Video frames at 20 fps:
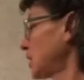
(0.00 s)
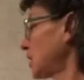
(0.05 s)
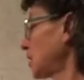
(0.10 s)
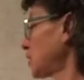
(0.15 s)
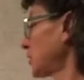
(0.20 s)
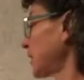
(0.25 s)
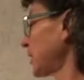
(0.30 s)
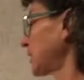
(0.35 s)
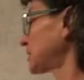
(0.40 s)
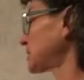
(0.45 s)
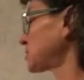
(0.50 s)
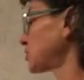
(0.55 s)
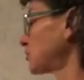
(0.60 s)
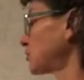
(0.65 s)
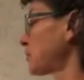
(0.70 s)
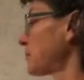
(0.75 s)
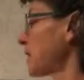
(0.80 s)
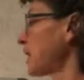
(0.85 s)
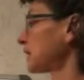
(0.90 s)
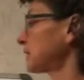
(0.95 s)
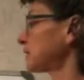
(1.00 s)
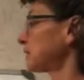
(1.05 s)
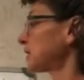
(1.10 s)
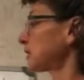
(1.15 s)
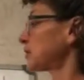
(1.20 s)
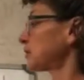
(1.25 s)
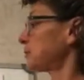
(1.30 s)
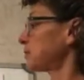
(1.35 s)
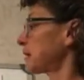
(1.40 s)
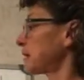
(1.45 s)
Okay, so the
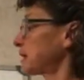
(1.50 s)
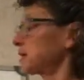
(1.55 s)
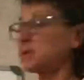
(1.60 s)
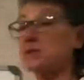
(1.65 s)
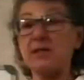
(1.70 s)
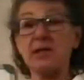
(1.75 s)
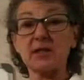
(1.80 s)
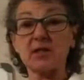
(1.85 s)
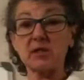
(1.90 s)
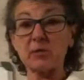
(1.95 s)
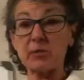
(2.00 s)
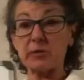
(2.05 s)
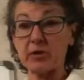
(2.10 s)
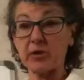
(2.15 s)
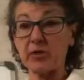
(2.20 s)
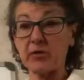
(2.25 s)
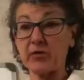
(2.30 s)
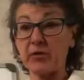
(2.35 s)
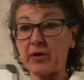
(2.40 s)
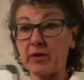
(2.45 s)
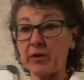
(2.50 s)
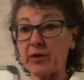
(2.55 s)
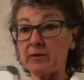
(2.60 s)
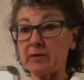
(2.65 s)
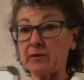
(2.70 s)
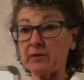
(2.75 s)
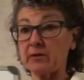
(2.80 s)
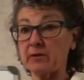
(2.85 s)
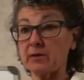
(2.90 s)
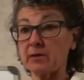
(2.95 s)
monetary base
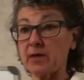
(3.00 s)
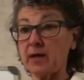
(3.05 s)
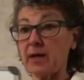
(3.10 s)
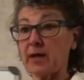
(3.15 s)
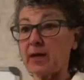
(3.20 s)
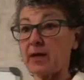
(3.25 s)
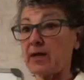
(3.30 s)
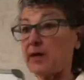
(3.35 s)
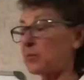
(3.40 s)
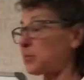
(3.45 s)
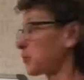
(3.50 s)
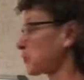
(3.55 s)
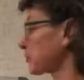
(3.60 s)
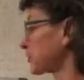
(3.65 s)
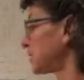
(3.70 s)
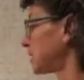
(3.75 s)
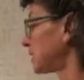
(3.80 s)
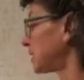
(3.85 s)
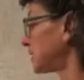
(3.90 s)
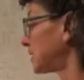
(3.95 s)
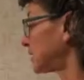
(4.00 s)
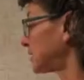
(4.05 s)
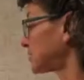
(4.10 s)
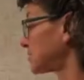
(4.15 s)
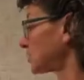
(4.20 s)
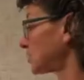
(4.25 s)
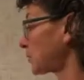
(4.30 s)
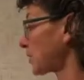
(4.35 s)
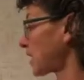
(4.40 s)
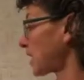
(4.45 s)
exploded and it printed, and
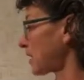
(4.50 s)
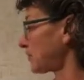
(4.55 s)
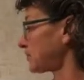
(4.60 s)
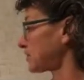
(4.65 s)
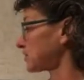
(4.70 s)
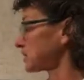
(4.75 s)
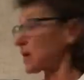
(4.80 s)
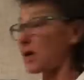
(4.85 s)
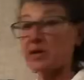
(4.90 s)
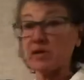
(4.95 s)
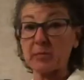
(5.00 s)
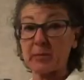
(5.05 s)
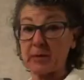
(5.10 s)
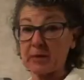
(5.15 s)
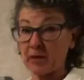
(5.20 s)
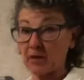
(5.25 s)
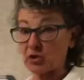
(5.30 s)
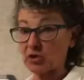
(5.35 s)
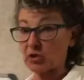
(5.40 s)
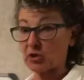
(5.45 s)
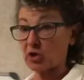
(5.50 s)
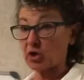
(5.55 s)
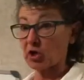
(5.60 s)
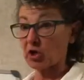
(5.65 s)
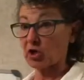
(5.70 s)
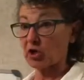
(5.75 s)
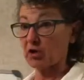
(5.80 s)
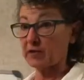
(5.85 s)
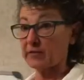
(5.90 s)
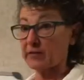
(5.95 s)
so we have this exponential
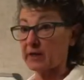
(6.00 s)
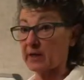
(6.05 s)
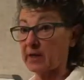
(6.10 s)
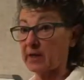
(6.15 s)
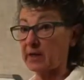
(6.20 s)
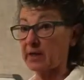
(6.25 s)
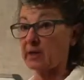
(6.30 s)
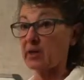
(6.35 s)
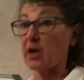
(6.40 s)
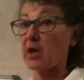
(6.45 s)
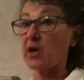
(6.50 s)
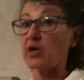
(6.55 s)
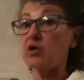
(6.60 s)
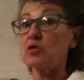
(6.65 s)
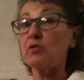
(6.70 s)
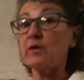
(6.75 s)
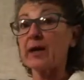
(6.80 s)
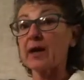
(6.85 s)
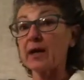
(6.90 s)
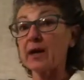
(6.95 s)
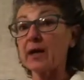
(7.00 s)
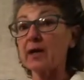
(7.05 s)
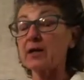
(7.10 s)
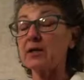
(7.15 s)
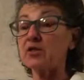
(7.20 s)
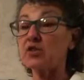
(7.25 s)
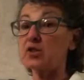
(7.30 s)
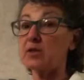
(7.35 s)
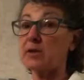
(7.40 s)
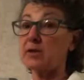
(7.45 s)
curve again. You
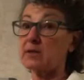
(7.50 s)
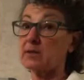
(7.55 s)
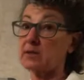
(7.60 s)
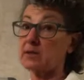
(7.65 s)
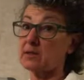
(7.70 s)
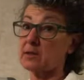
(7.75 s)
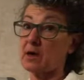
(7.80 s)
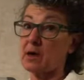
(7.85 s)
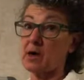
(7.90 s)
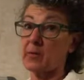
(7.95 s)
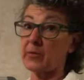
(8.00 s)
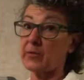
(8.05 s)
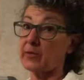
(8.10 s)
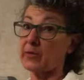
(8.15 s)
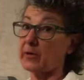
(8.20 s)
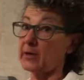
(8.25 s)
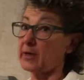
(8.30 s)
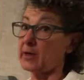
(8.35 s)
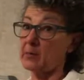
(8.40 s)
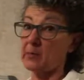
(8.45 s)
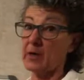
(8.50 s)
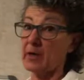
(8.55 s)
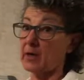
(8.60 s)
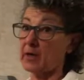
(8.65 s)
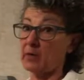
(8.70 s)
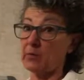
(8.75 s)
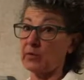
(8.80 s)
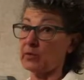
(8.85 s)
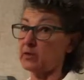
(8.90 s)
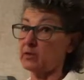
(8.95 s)
can't just stop printing
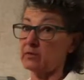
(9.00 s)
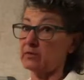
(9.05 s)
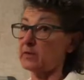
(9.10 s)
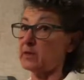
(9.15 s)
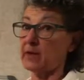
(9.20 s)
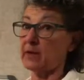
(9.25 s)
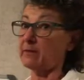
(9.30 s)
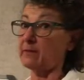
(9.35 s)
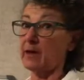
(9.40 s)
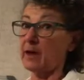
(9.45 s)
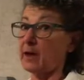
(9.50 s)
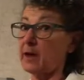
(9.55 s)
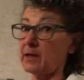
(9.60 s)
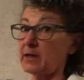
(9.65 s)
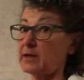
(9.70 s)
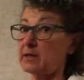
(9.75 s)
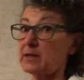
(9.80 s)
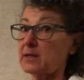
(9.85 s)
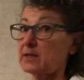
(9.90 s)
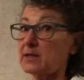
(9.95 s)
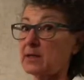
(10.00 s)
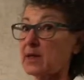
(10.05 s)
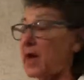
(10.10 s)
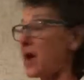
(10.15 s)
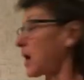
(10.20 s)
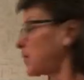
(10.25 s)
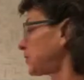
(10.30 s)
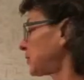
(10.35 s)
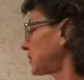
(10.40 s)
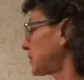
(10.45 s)
money when you've done that. It doesn't
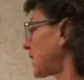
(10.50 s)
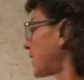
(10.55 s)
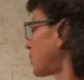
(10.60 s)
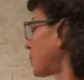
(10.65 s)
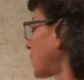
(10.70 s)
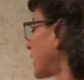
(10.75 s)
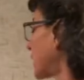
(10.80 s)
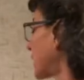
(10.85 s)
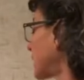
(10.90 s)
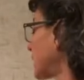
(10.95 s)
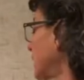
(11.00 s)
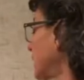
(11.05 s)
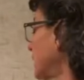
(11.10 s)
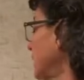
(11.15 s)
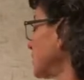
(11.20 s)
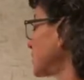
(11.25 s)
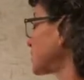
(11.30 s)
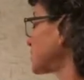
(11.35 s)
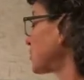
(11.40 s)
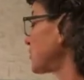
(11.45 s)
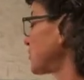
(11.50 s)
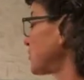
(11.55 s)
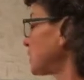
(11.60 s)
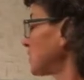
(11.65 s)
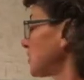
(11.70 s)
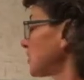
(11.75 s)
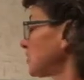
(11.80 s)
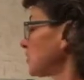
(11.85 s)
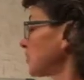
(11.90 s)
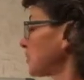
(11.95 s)
happen that way. So then
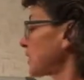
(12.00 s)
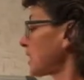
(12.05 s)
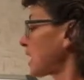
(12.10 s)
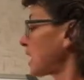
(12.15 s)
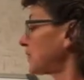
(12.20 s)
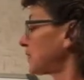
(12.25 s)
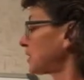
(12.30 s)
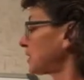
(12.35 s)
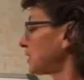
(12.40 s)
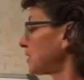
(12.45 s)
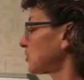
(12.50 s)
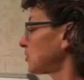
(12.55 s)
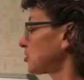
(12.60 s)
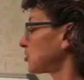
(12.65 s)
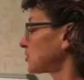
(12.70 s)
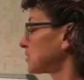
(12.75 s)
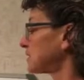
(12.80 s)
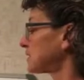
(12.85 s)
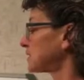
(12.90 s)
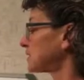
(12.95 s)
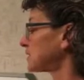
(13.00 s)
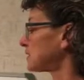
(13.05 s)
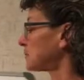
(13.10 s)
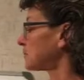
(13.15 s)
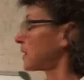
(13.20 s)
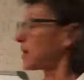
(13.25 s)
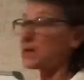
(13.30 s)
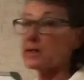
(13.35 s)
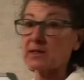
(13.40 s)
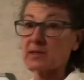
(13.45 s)
here we have an increase in the
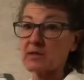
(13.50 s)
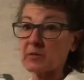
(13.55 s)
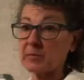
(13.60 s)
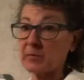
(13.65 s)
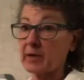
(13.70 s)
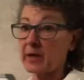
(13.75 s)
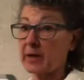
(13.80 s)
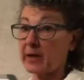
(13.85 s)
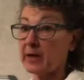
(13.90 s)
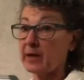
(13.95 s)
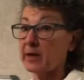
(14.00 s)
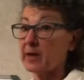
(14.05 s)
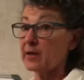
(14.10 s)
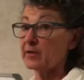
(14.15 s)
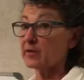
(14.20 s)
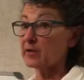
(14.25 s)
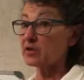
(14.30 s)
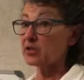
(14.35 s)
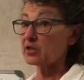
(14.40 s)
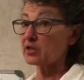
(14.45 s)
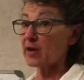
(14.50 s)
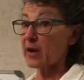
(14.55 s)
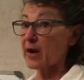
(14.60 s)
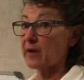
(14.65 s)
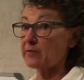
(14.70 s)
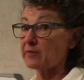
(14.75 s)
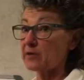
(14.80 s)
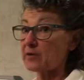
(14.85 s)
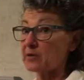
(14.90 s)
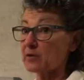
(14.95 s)
money supply. This
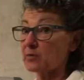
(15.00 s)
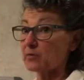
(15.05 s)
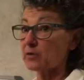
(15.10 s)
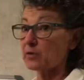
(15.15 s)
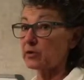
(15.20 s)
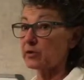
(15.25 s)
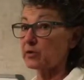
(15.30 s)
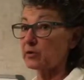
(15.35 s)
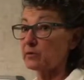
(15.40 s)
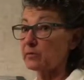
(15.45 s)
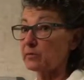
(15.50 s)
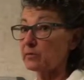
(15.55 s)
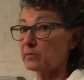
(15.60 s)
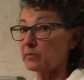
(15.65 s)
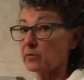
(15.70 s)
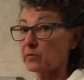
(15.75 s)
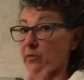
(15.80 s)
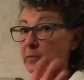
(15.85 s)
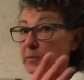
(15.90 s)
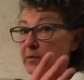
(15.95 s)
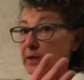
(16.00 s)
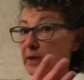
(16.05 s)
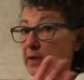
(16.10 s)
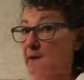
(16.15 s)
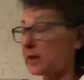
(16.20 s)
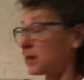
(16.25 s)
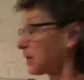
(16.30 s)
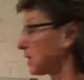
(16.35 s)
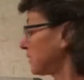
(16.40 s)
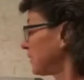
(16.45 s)
graph isn't real
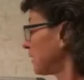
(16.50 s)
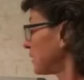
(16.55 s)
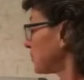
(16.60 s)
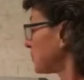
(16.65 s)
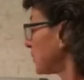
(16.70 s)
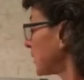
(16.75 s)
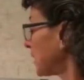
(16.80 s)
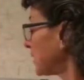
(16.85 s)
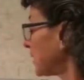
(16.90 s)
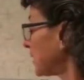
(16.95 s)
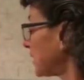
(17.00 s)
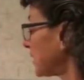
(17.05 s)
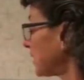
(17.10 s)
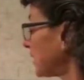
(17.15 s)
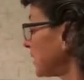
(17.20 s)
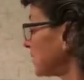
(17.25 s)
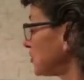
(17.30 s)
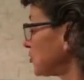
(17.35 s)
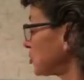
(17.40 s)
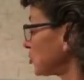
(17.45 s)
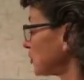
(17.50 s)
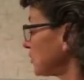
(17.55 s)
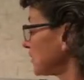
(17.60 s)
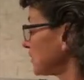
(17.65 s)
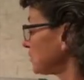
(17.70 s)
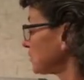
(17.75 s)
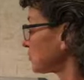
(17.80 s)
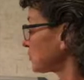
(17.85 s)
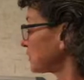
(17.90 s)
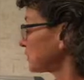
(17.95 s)
big, but
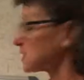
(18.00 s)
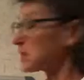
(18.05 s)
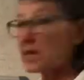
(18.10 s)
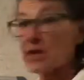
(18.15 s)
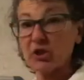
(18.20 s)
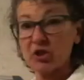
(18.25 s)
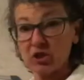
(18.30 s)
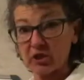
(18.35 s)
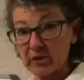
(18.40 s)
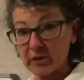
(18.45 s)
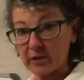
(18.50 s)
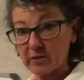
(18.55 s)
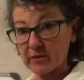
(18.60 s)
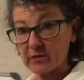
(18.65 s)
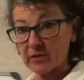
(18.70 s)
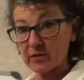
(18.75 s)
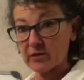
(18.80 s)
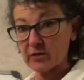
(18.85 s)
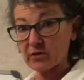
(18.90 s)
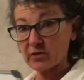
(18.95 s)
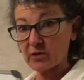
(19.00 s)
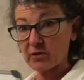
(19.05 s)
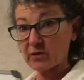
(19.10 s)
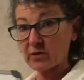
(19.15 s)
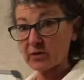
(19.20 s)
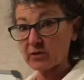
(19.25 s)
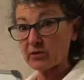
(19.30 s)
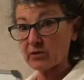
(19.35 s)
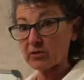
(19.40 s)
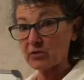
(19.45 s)
during the recession here that
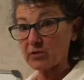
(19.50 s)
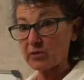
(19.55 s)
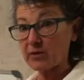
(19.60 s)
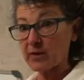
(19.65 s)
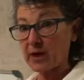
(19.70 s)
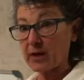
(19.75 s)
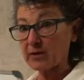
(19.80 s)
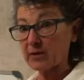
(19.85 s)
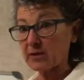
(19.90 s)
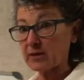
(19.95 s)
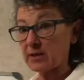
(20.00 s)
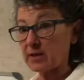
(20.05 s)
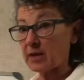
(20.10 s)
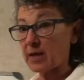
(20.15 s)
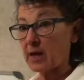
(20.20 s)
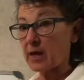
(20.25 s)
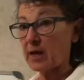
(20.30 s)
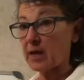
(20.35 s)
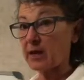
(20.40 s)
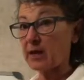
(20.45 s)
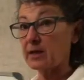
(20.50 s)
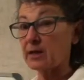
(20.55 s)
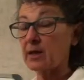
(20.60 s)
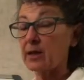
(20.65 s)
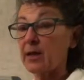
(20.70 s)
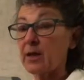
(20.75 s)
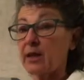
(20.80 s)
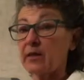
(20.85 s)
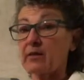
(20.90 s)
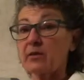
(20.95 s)
started in 2008,
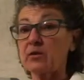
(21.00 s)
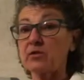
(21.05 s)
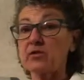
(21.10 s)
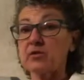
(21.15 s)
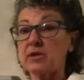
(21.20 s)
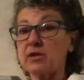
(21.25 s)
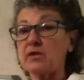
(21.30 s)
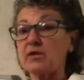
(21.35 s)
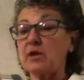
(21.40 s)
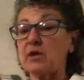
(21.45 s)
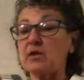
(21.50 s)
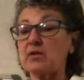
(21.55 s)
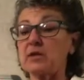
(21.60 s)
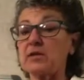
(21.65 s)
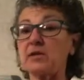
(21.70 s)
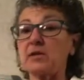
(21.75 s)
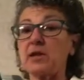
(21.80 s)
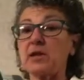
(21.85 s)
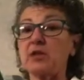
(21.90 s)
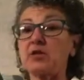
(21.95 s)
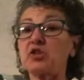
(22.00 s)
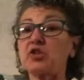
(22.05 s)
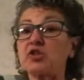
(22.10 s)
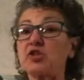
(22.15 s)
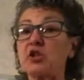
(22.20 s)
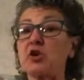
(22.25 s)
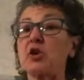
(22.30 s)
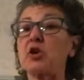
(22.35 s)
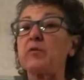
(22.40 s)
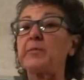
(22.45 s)
there is a
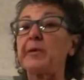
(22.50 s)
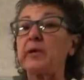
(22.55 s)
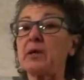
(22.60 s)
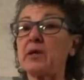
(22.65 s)
sharp